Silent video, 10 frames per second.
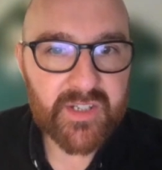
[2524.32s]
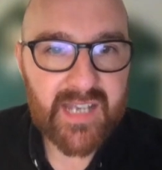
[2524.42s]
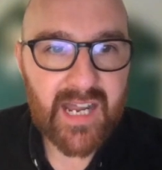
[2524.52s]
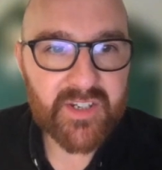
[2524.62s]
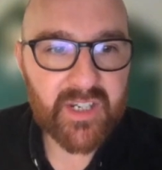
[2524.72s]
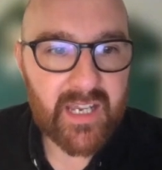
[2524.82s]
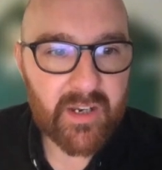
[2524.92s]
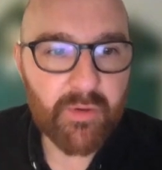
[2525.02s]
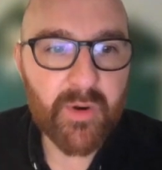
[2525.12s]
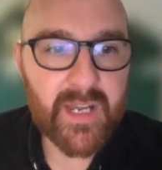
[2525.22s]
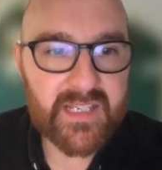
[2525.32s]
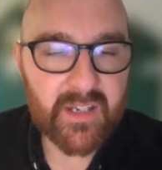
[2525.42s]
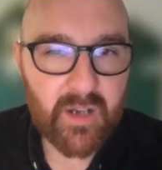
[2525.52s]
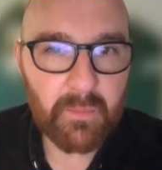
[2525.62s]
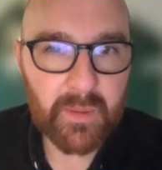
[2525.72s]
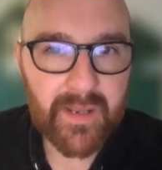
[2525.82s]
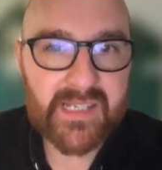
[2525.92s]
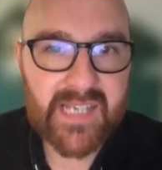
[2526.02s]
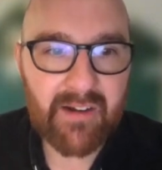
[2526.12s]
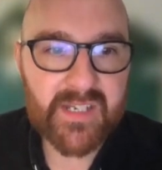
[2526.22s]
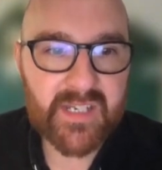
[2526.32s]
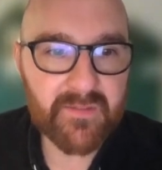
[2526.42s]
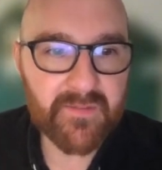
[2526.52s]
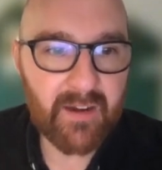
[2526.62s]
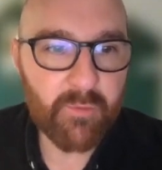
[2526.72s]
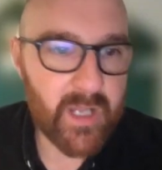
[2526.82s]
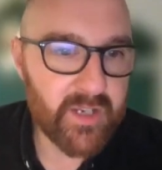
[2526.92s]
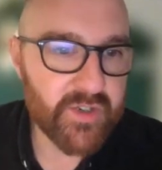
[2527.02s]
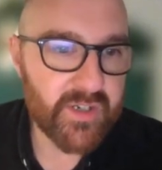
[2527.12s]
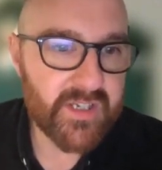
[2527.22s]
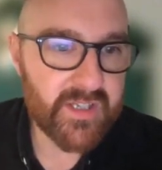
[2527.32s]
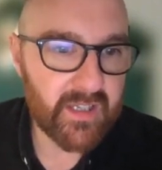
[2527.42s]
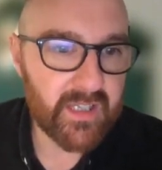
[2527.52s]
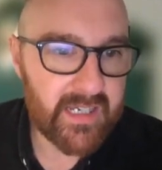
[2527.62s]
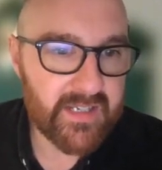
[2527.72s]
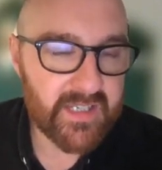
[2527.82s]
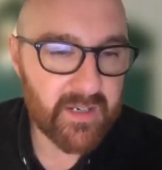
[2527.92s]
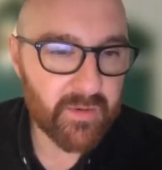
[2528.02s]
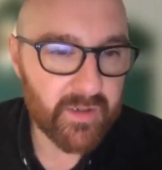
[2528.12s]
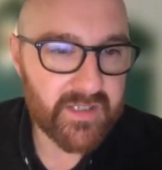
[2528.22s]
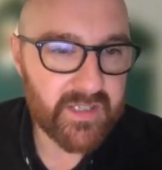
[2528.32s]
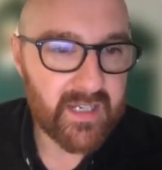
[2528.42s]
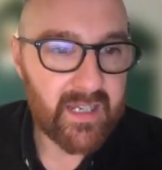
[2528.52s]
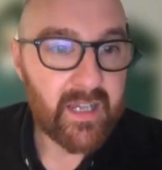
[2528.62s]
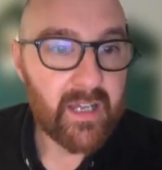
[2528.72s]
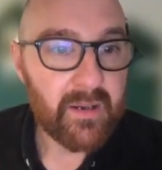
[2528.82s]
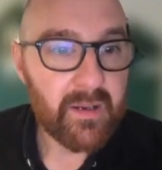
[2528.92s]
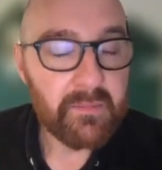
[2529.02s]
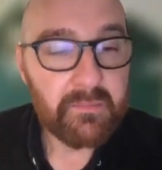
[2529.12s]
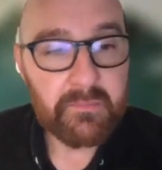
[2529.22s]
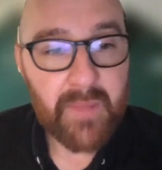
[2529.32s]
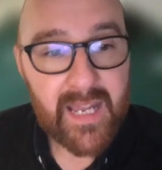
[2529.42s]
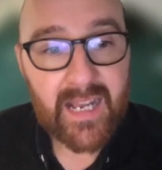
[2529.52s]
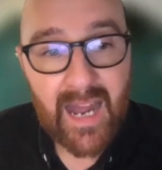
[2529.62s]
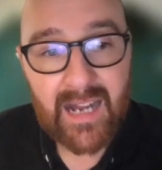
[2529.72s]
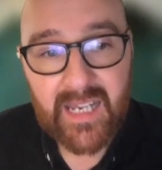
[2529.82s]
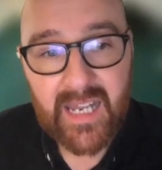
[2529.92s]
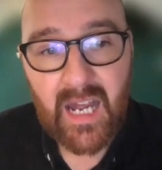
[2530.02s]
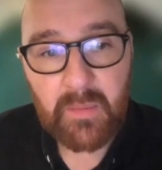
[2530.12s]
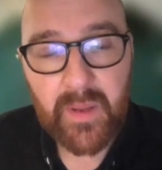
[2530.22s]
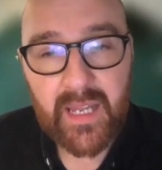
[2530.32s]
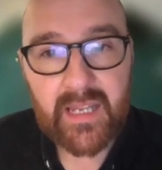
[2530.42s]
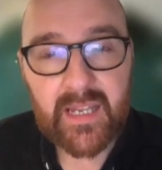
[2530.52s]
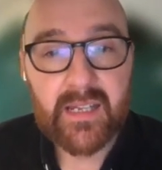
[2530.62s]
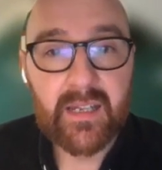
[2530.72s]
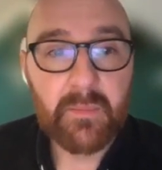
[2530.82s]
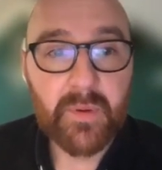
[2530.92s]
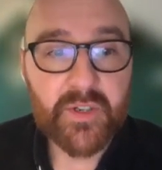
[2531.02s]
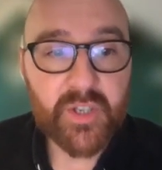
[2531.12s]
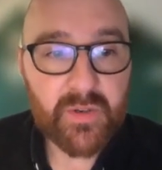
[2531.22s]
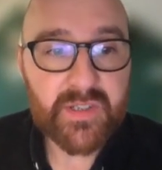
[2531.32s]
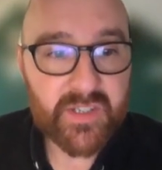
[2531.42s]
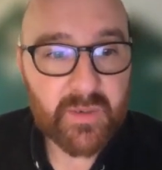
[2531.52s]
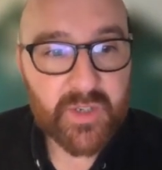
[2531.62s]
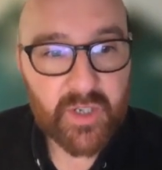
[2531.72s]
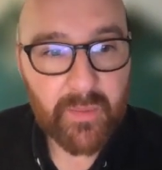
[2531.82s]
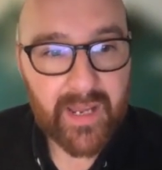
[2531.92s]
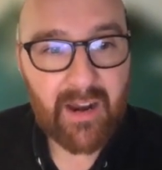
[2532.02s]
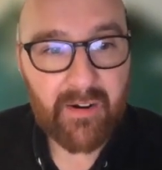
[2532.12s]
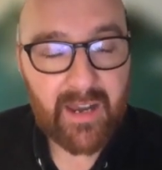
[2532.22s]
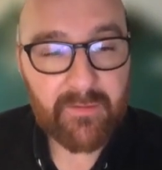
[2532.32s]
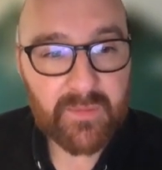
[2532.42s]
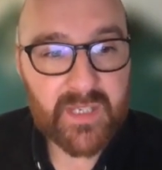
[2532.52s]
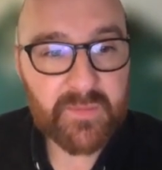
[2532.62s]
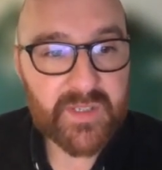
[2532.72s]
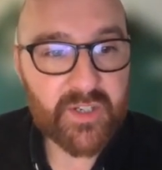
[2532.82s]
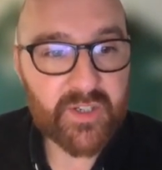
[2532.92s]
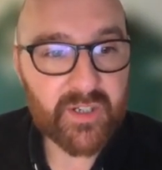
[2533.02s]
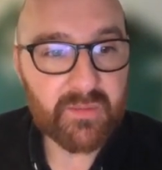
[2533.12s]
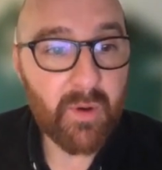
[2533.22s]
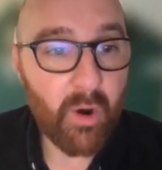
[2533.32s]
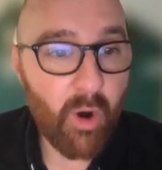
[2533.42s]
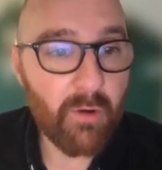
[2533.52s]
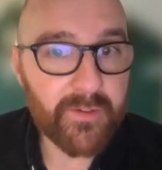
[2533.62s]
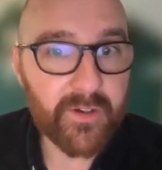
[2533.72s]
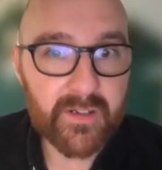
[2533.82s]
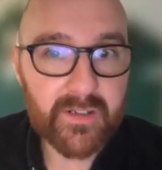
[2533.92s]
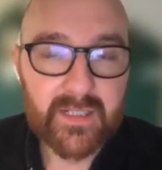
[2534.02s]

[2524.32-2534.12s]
has actually increased the complementarity of that region to the leader sequence, making RDRP produce a subgenomic RNA from this position more often.